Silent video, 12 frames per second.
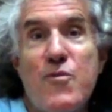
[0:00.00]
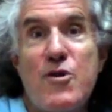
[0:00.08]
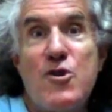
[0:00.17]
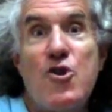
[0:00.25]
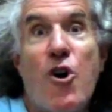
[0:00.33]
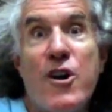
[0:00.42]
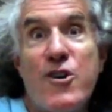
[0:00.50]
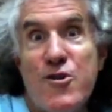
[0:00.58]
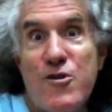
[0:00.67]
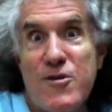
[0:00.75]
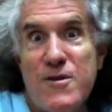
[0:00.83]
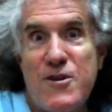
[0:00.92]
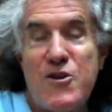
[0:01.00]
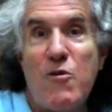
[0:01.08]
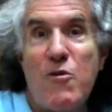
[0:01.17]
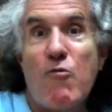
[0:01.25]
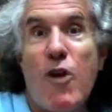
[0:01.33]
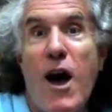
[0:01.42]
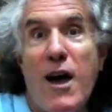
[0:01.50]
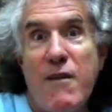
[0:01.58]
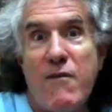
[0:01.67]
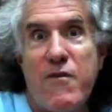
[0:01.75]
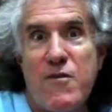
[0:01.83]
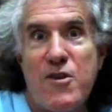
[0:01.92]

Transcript: daughter to arrive to